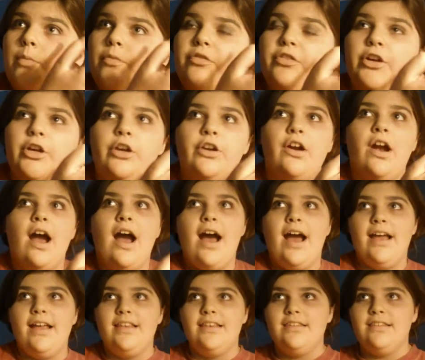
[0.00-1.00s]
for your
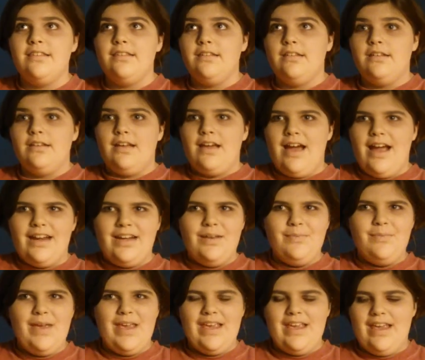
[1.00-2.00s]
eyes, kind of
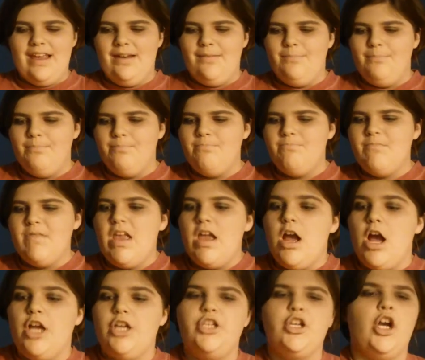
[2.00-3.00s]
make it
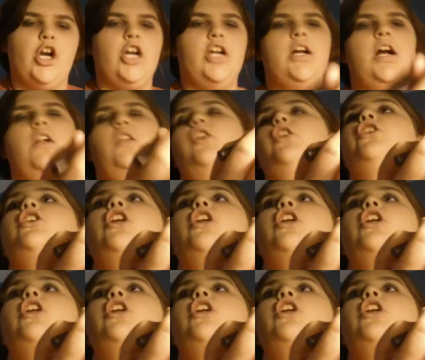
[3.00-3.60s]
a dark color,